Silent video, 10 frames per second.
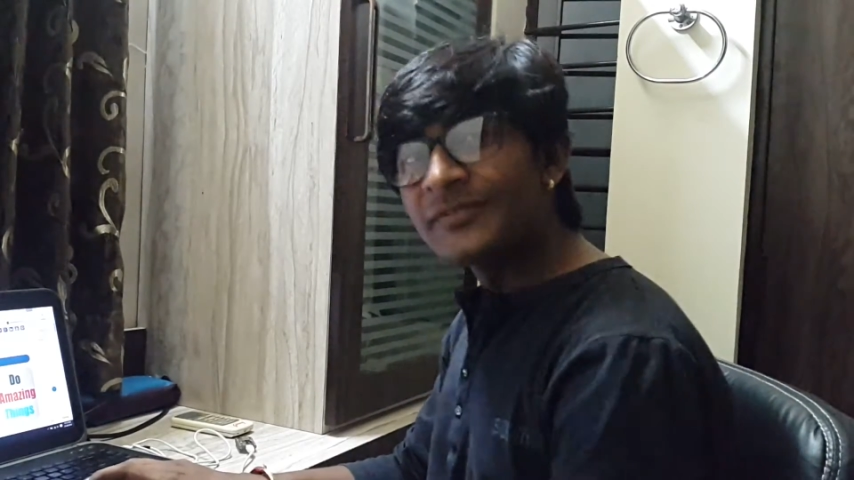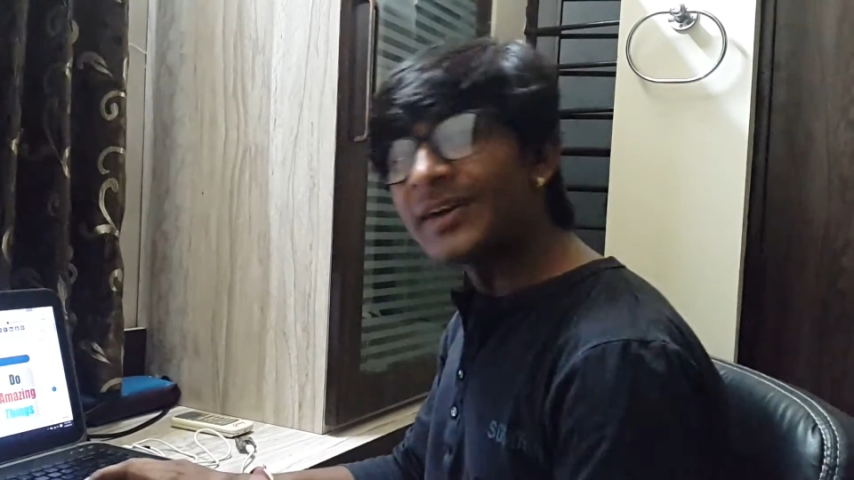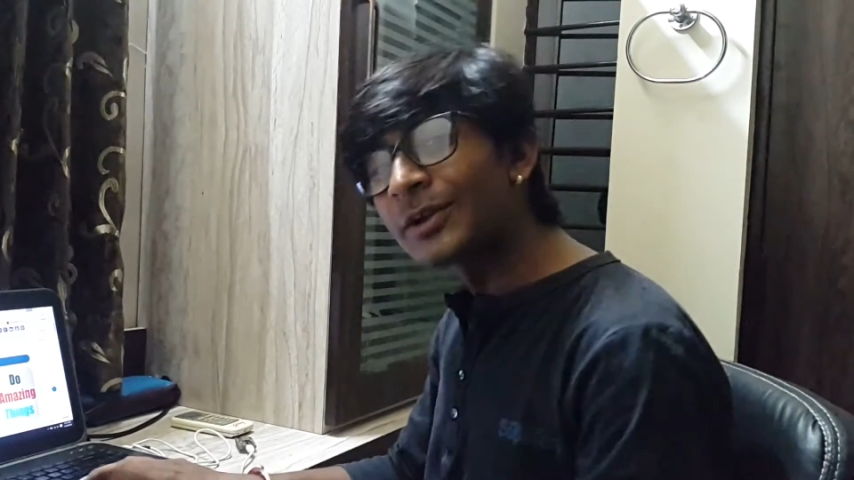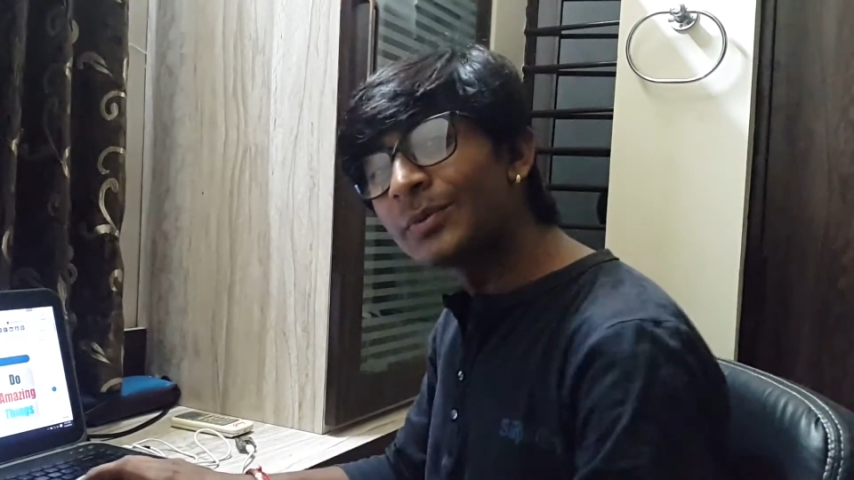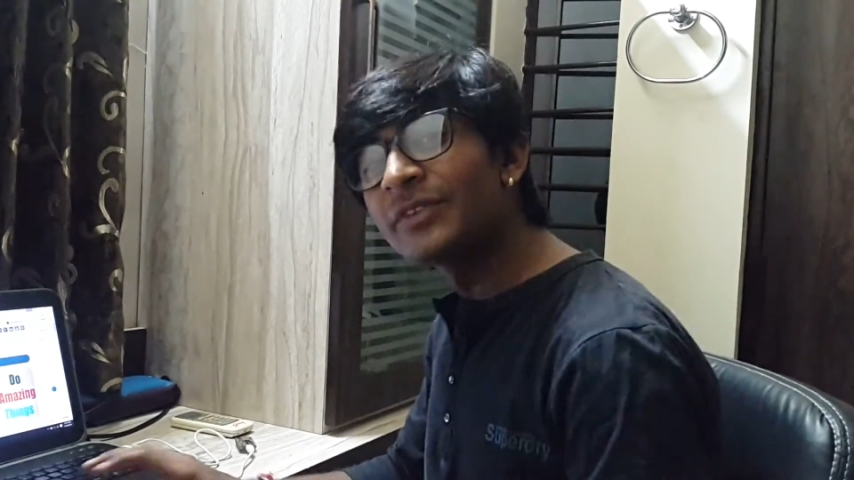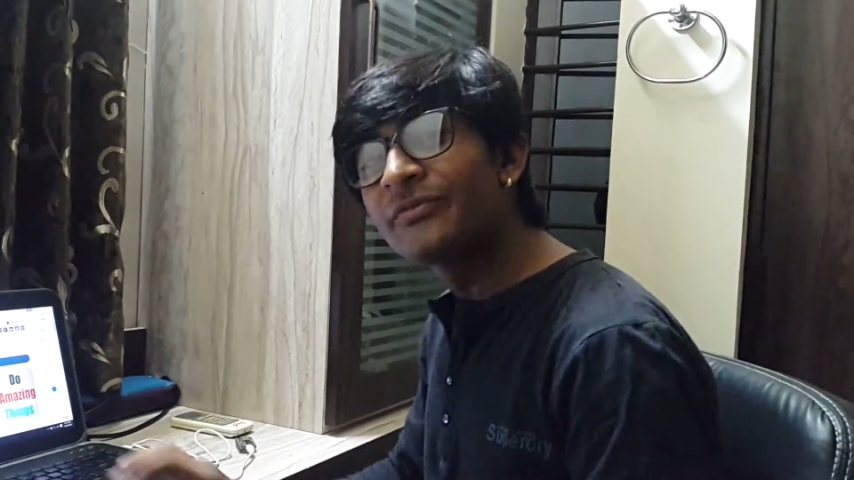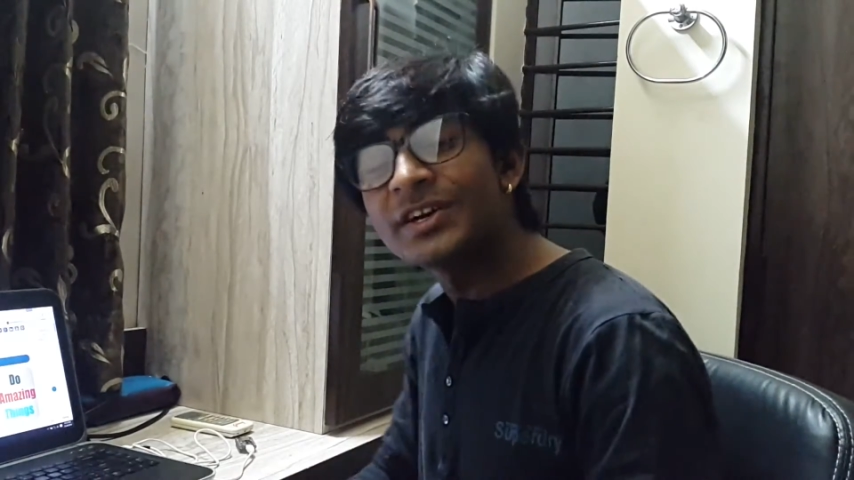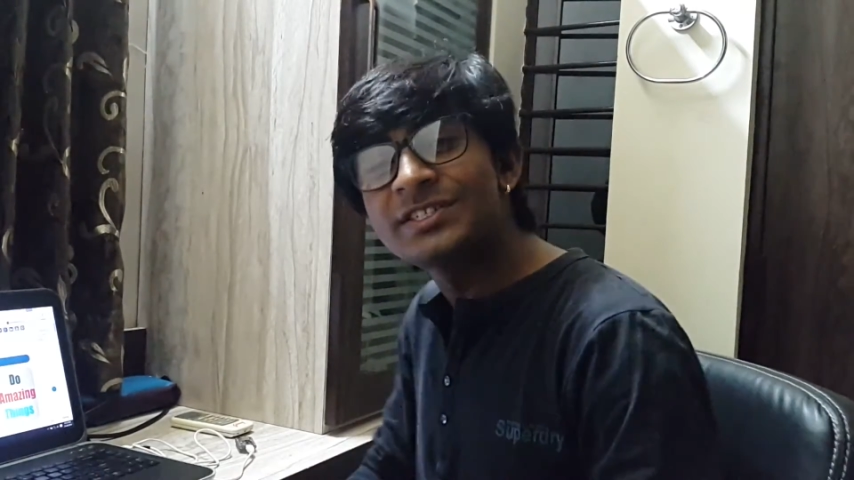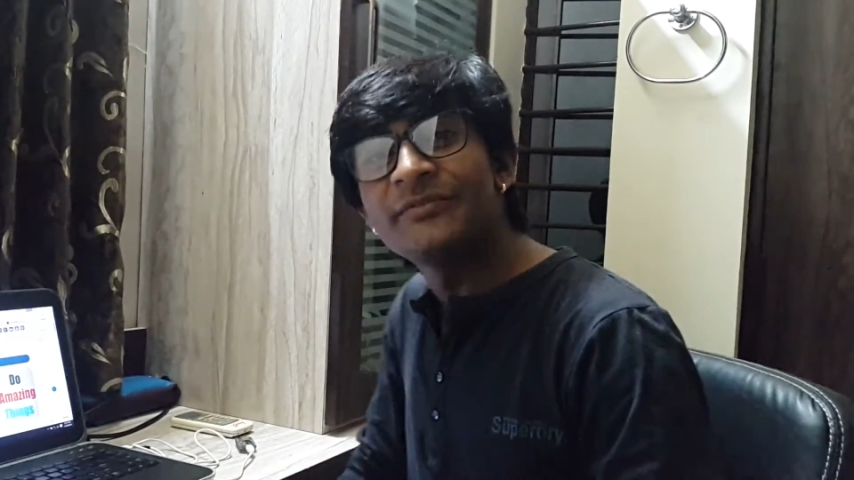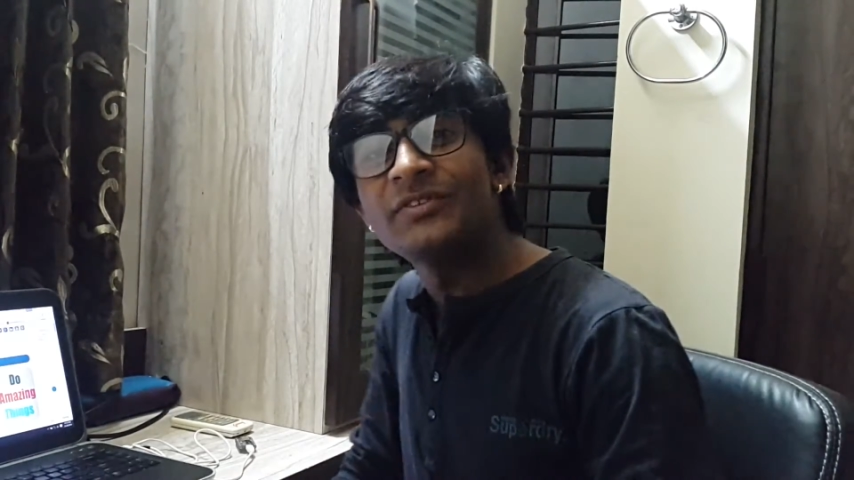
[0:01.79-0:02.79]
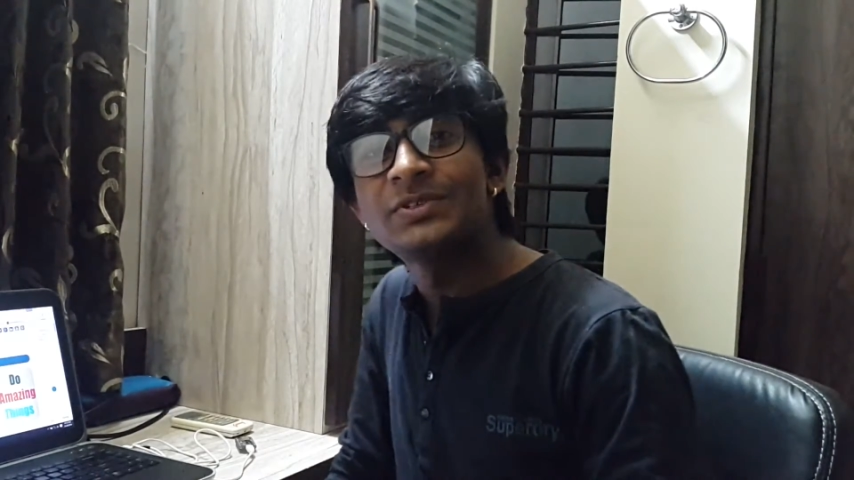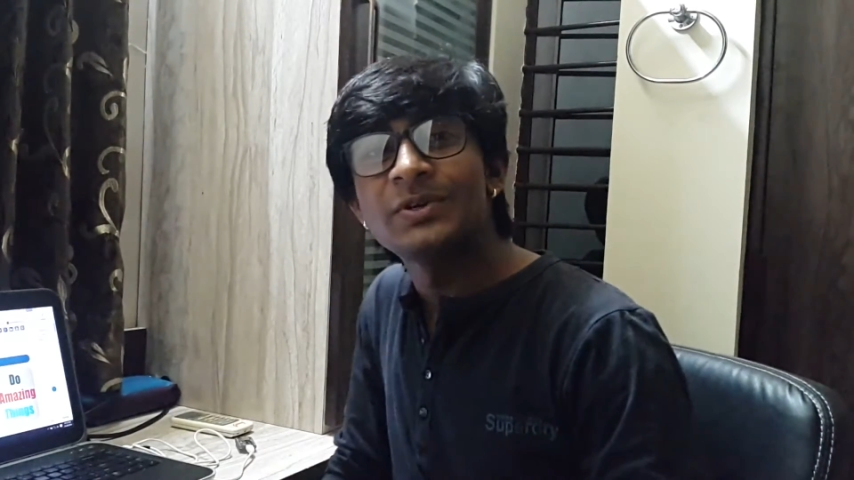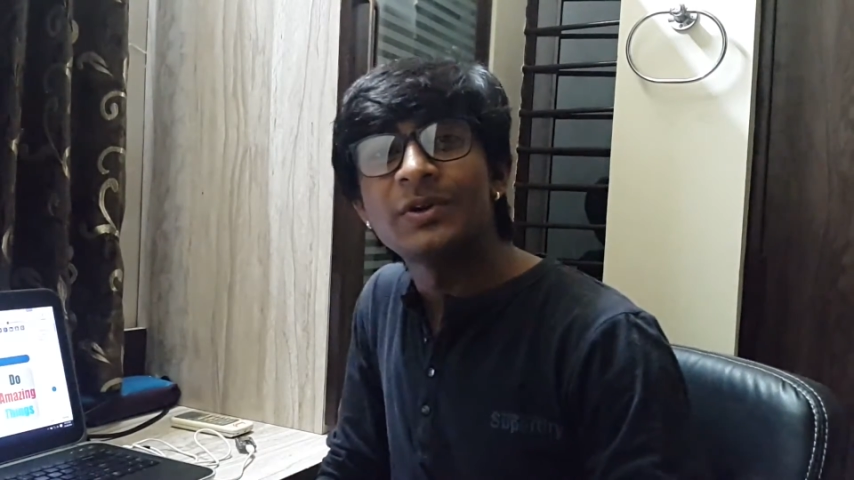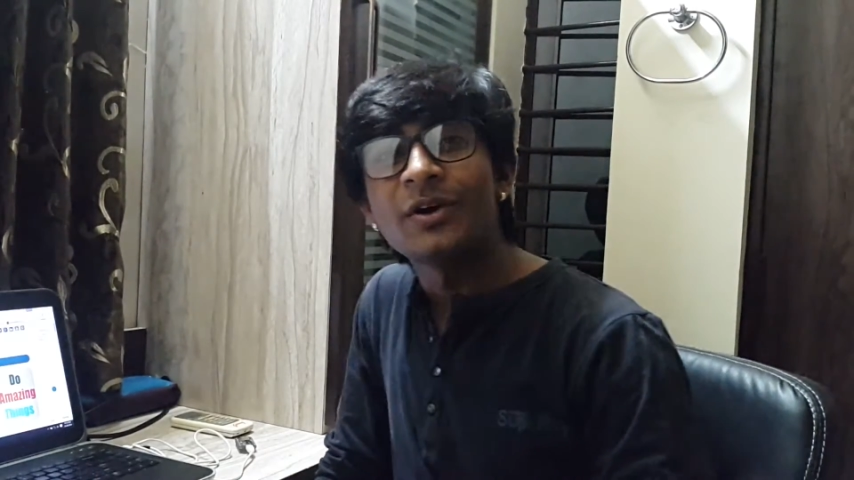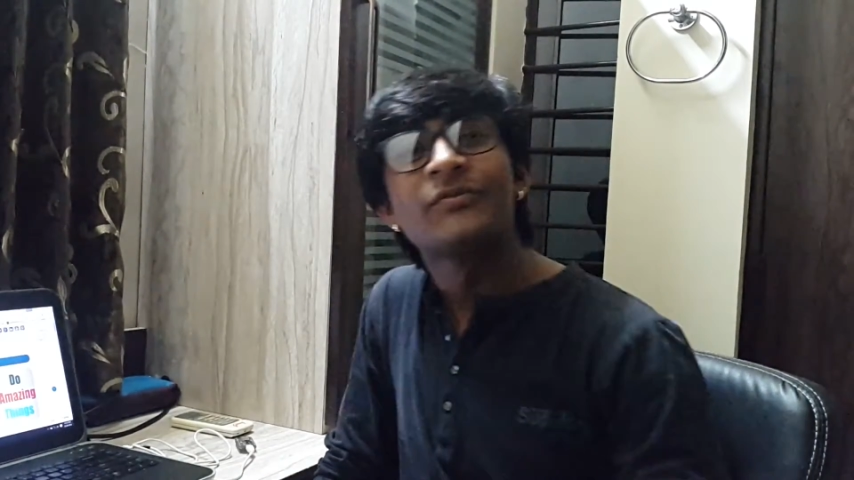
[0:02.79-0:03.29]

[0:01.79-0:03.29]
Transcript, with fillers: welcome to the first episode